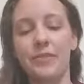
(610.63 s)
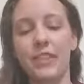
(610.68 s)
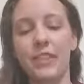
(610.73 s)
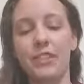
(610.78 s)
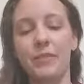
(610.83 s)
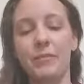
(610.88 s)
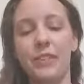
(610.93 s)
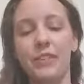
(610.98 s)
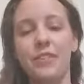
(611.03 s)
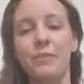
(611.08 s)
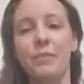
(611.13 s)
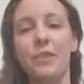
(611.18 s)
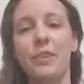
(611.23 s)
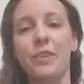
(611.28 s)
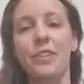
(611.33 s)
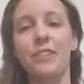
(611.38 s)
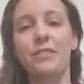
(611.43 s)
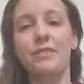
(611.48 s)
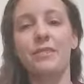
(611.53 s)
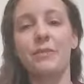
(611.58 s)
incubation
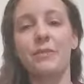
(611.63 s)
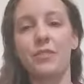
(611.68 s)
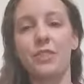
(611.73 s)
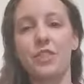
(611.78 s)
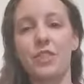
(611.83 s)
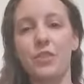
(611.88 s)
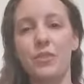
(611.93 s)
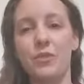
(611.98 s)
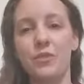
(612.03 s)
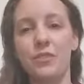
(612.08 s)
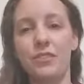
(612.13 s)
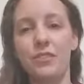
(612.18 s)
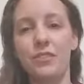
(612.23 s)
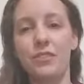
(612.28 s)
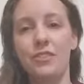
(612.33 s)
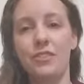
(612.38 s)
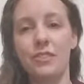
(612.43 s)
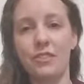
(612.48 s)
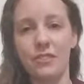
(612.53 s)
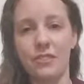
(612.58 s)
period is from 2
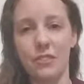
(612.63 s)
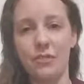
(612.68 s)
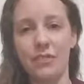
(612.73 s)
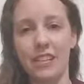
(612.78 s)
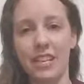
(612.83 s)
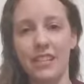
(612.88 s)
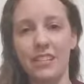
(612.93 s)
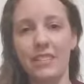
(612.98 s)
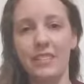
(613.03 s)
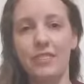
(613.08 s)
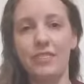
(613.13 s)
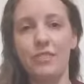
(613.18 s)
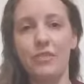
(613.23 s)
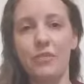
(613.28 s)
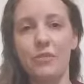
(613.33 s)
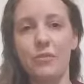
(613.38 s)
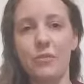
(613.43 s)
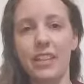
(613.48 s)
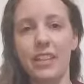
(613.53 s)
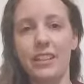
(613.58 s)
days to
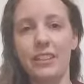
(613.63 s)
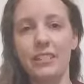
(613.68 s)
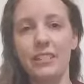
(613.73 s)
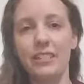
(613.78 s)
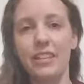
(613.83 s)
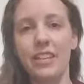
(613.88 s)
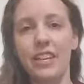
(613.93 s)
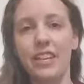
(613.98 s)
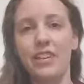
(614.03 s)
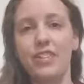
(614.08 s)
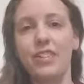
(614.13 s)
2 weeks.